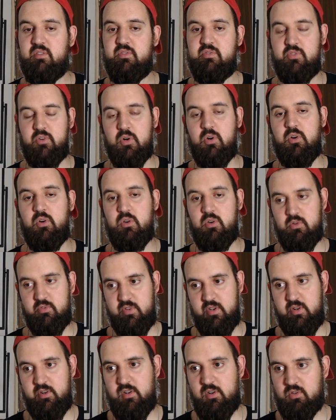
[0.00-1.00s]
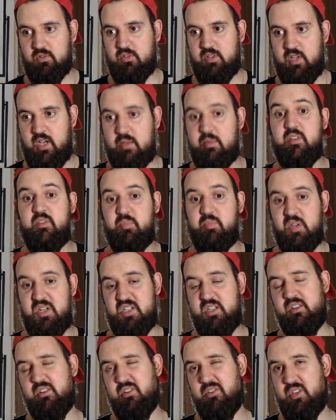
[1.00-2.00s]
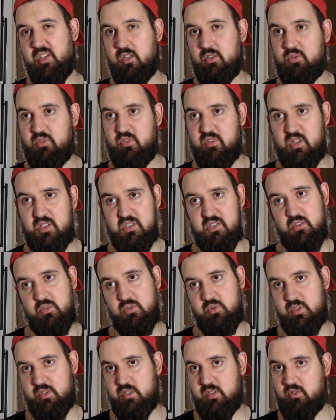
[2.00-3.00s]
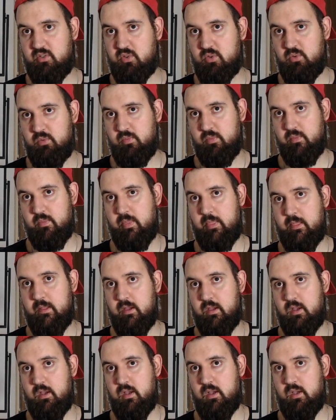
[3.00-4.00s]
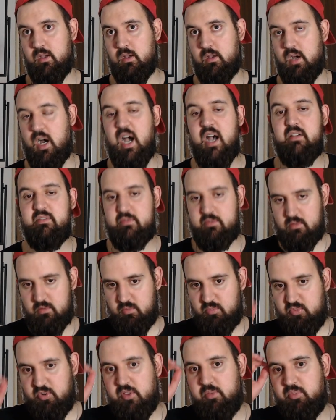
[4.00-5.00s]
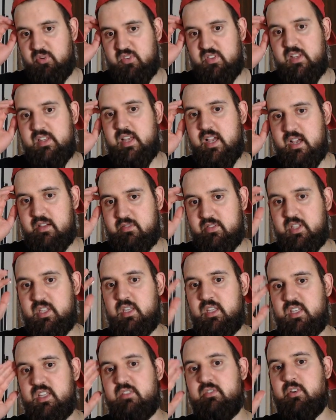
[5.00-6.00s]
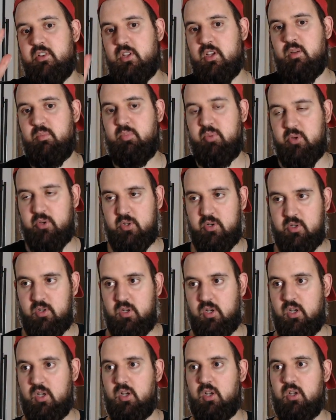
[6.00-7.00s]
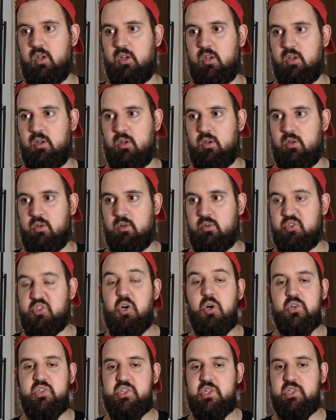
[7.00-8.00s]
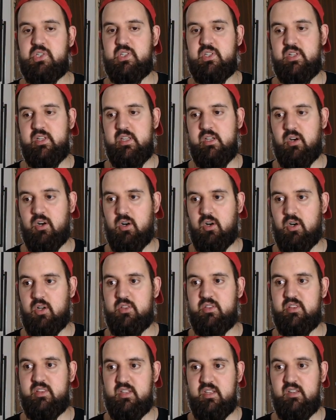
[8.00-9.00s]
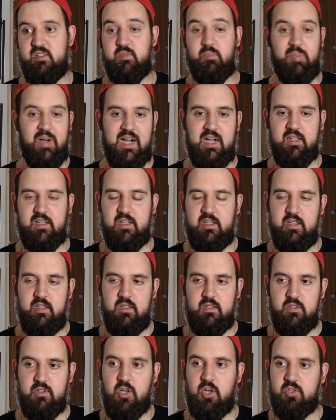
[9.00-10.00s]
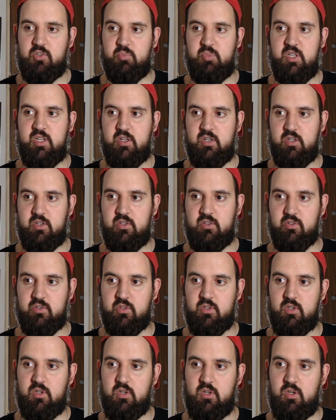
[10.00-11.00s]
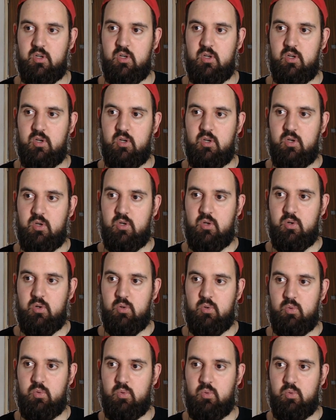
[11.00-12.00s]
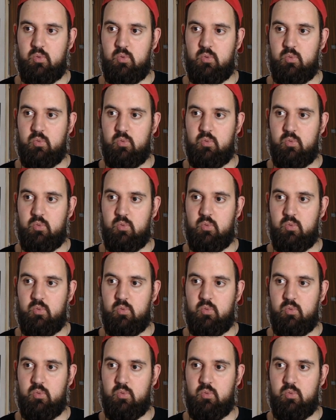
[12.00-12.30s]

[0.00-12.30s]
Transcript: for a very long time, especially in the year 2022. I have pre presently I have given up uh, consciously on this partly not because uh,